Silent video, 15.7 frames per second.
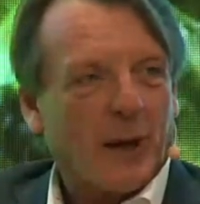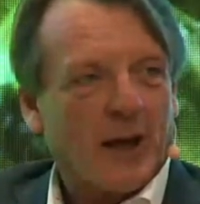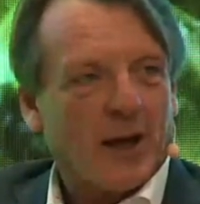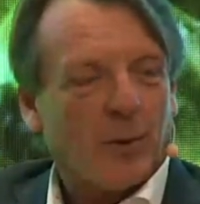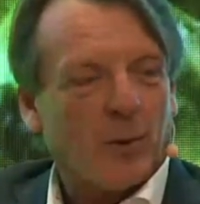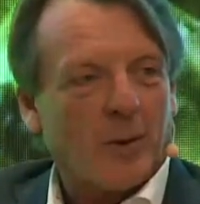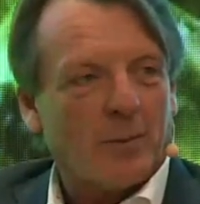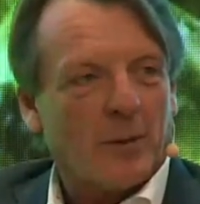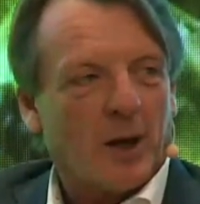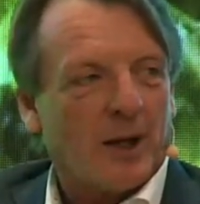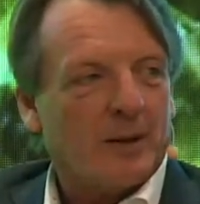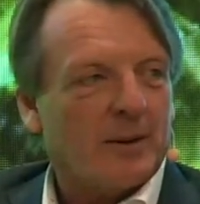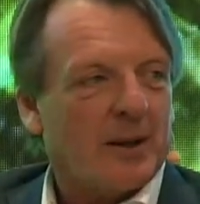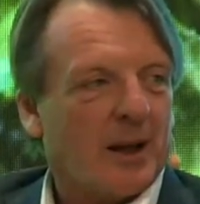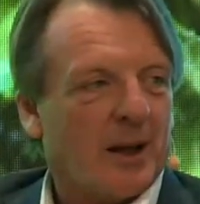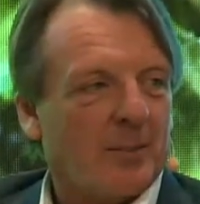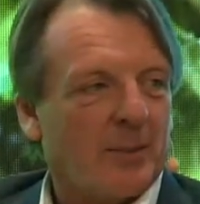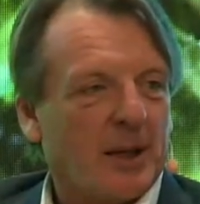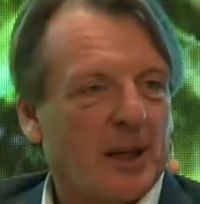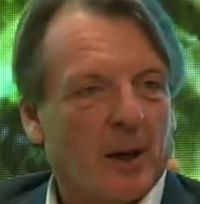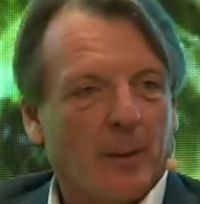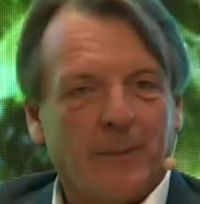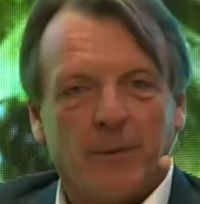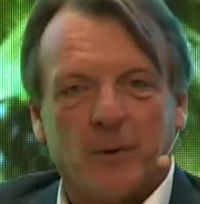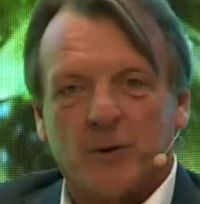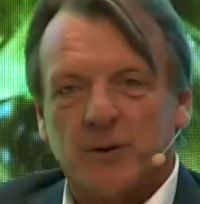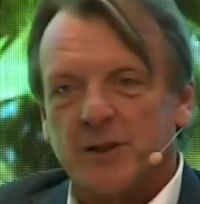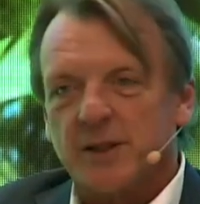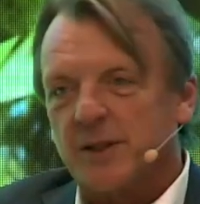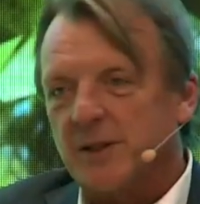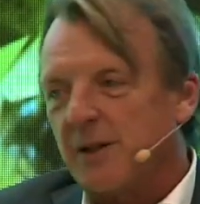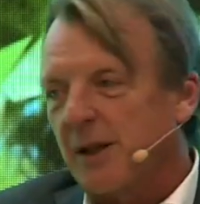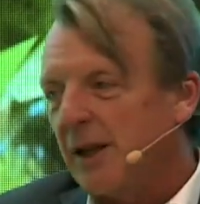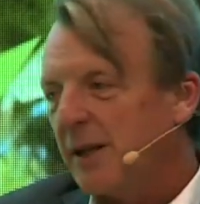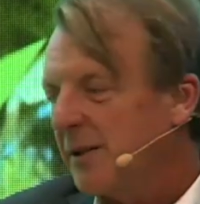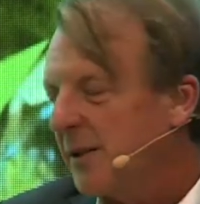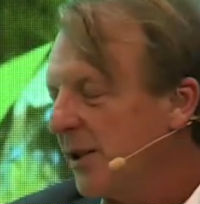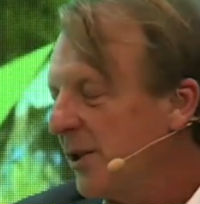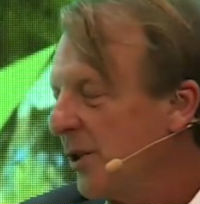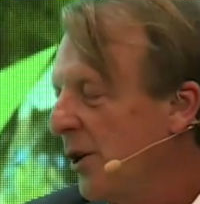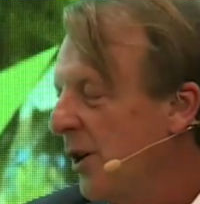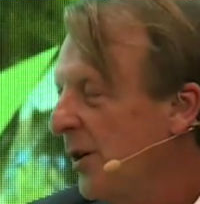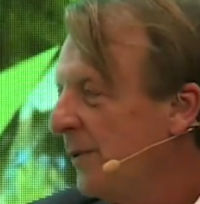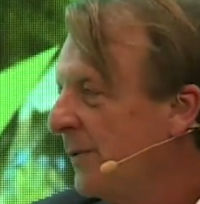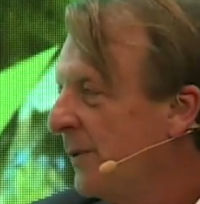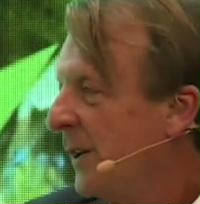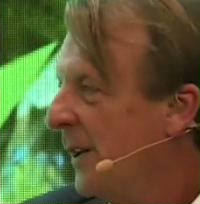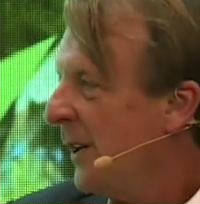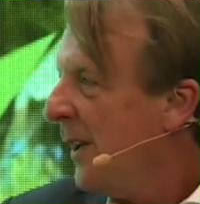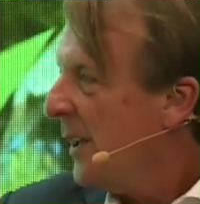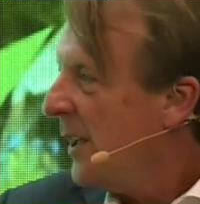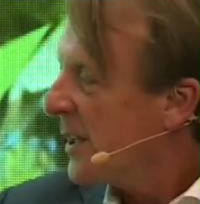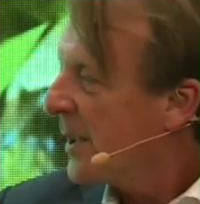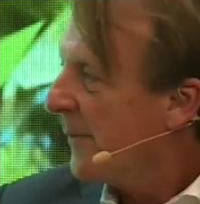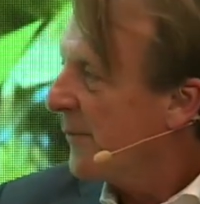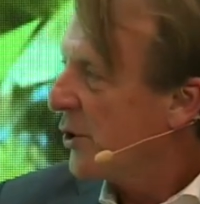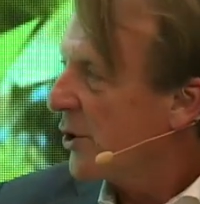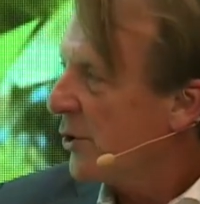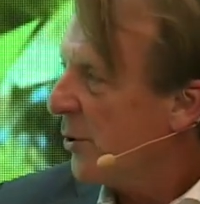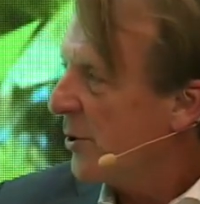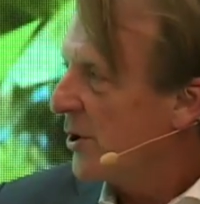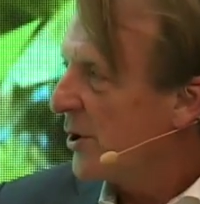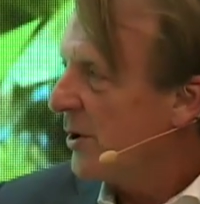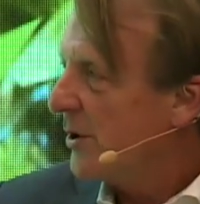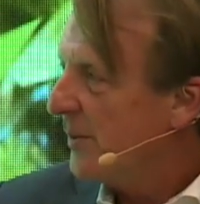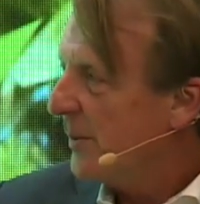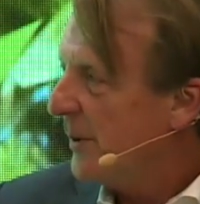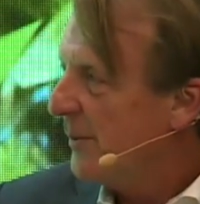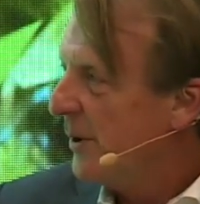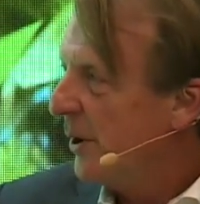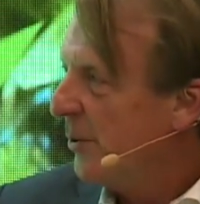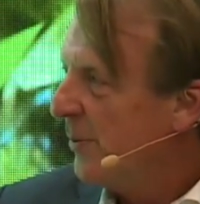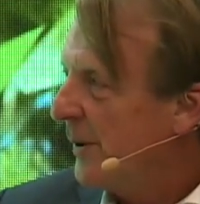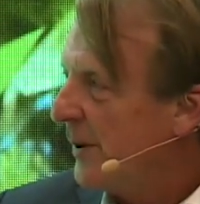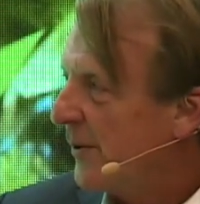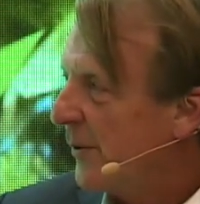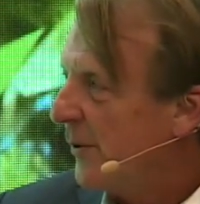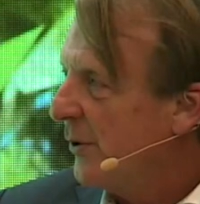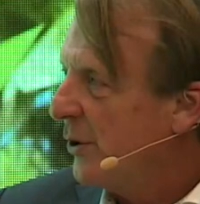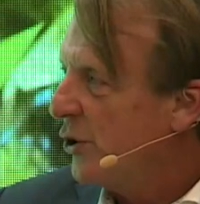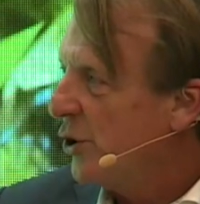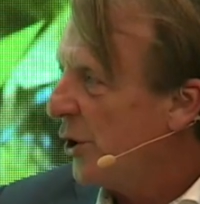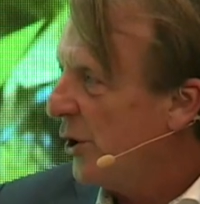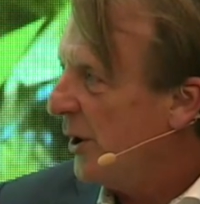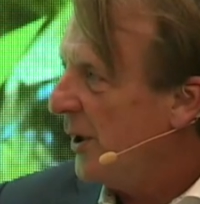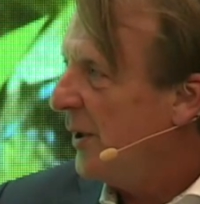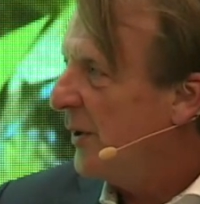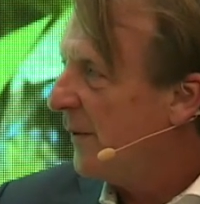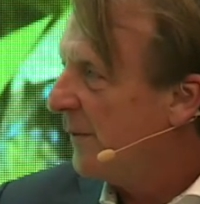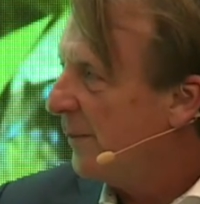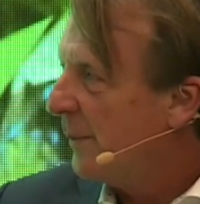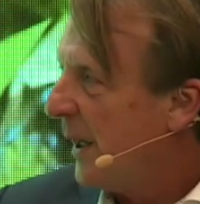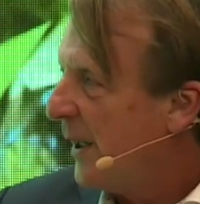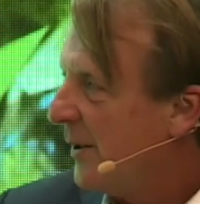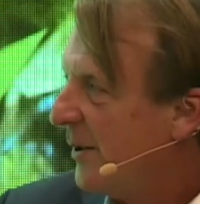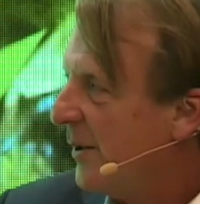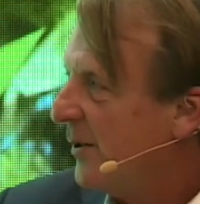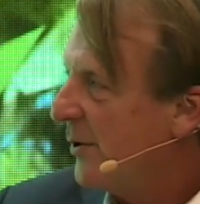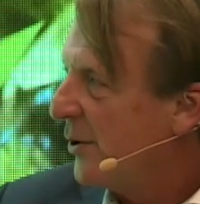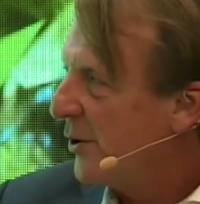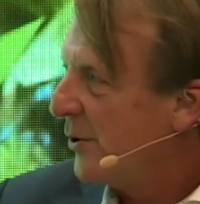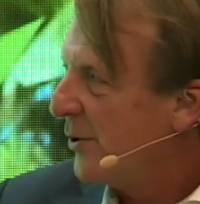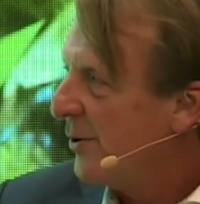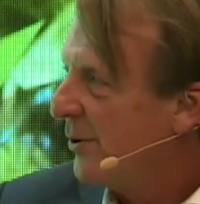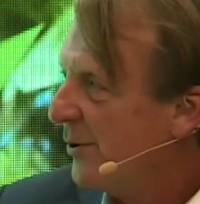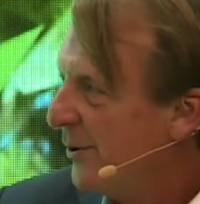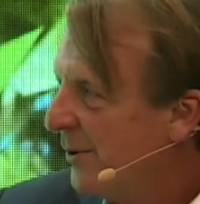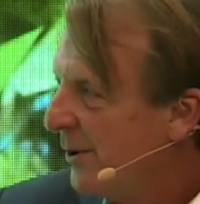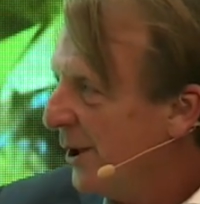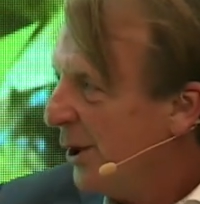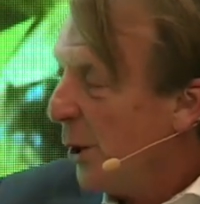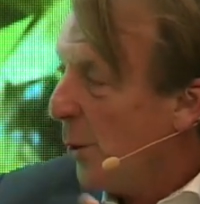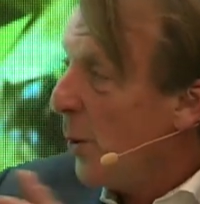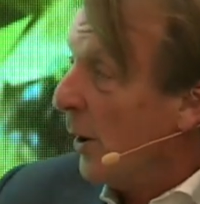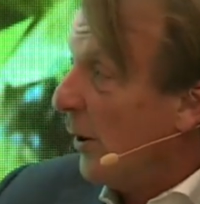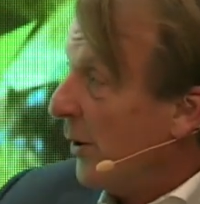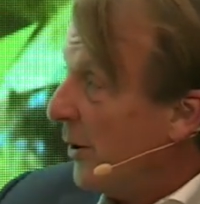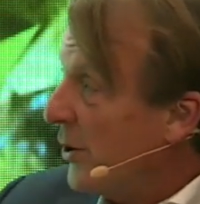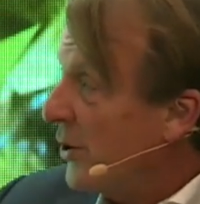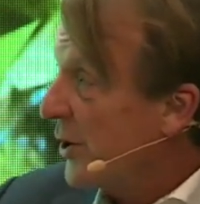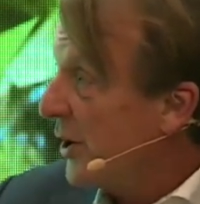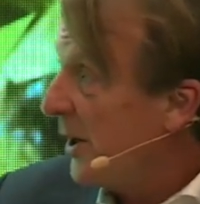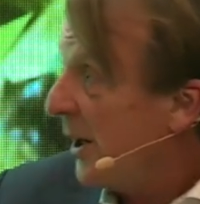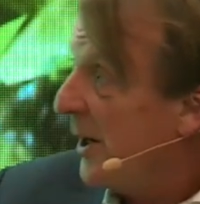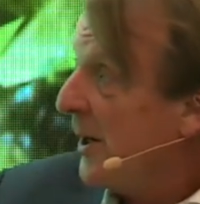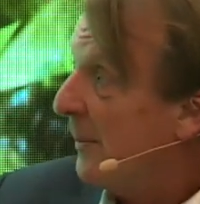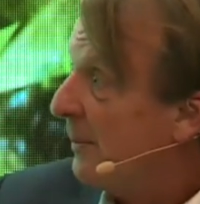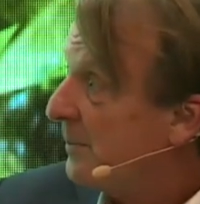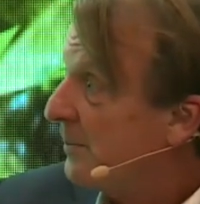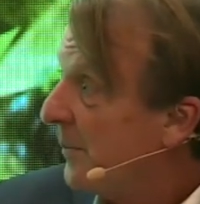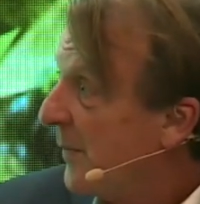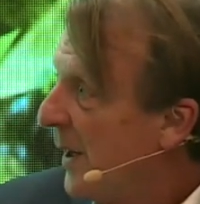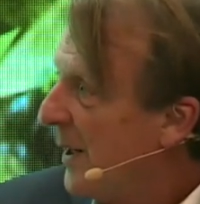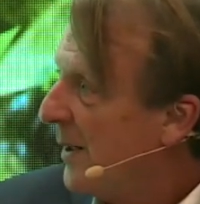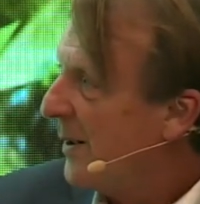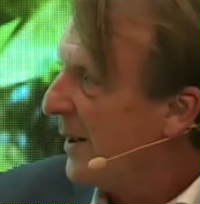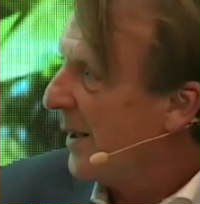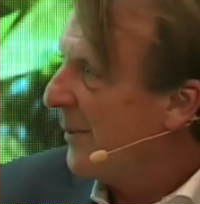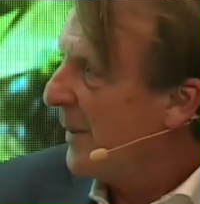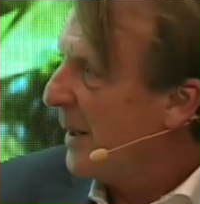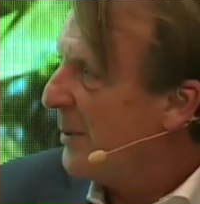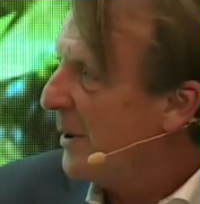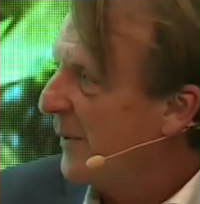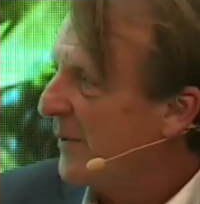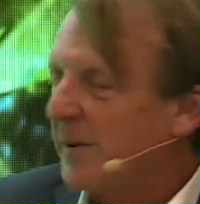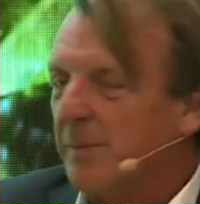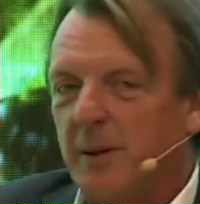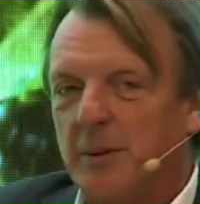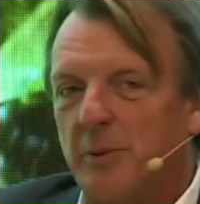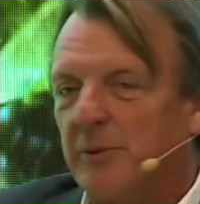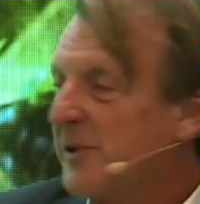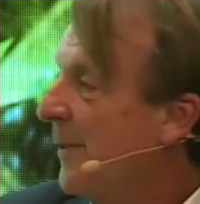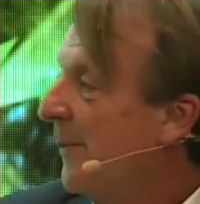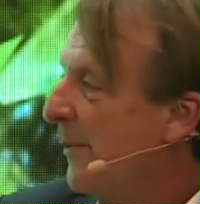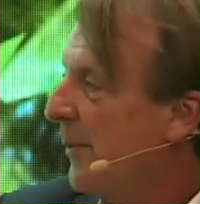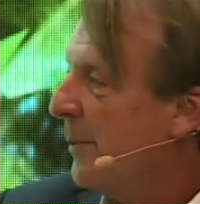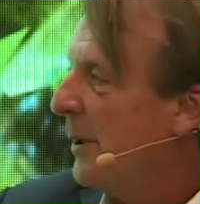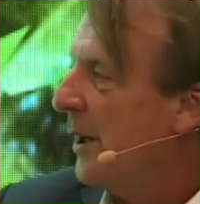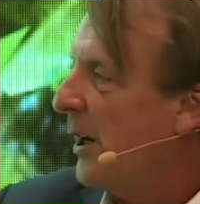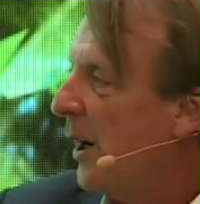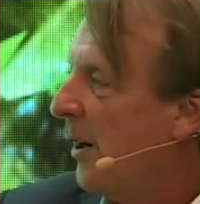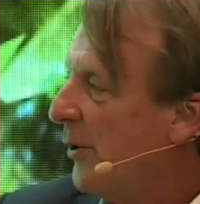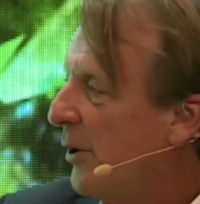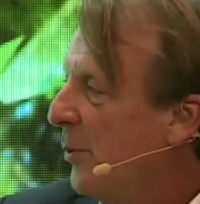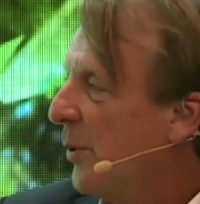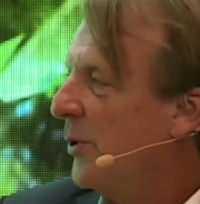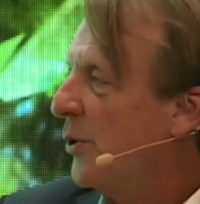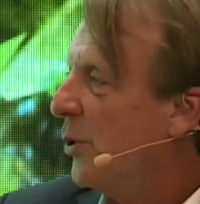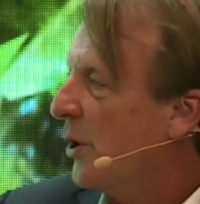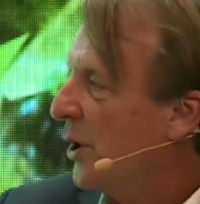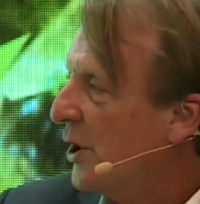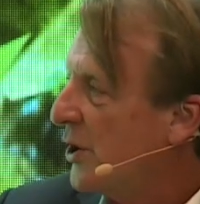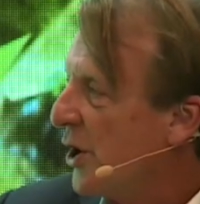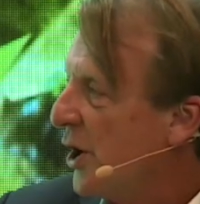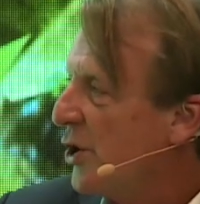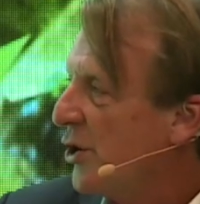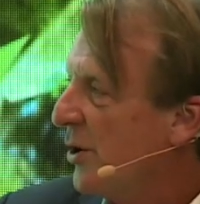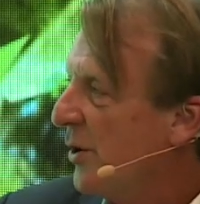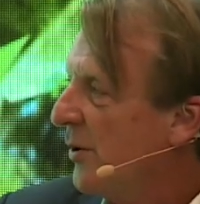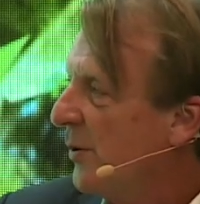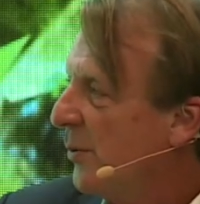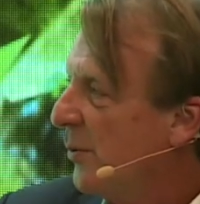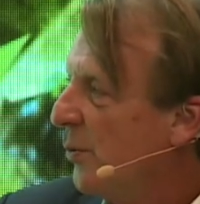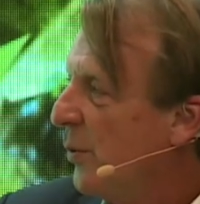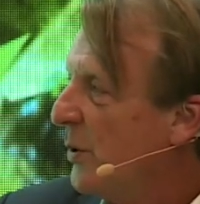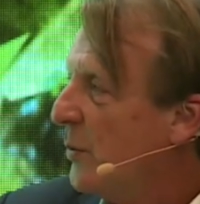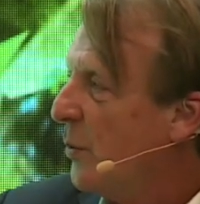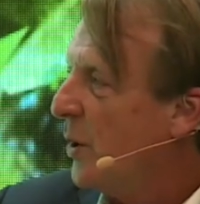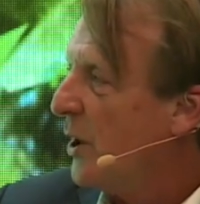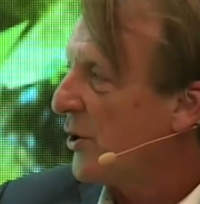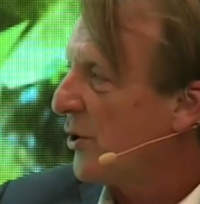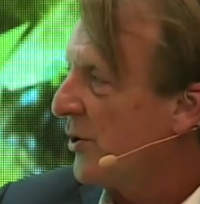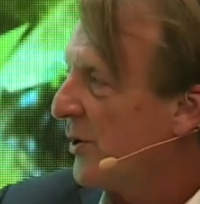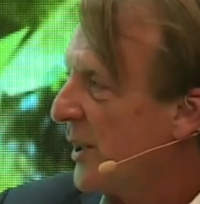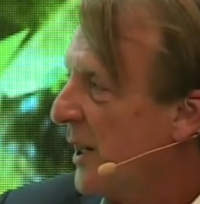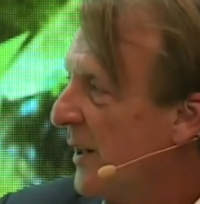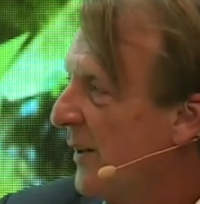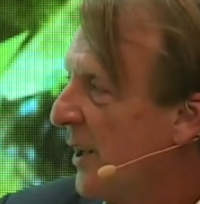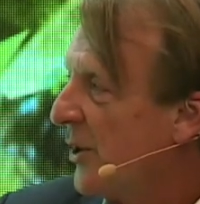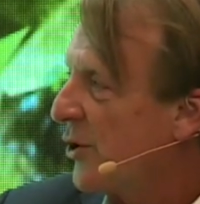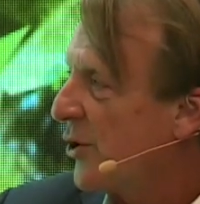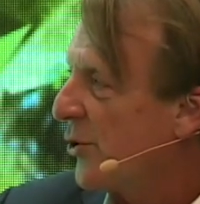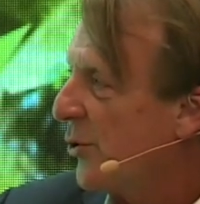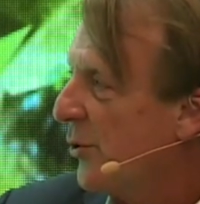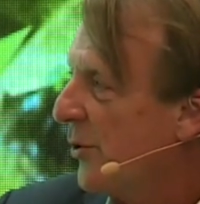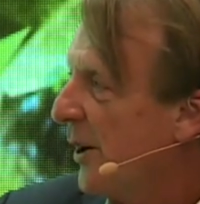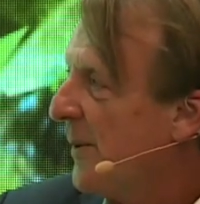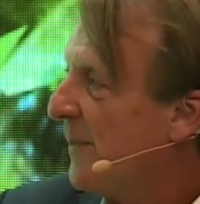what might be helpful is to kick off, is if just talk us a little bit through the journey of Madin to where it is today, and maybe give some people some familiarity with the organization whilst you're telling that story.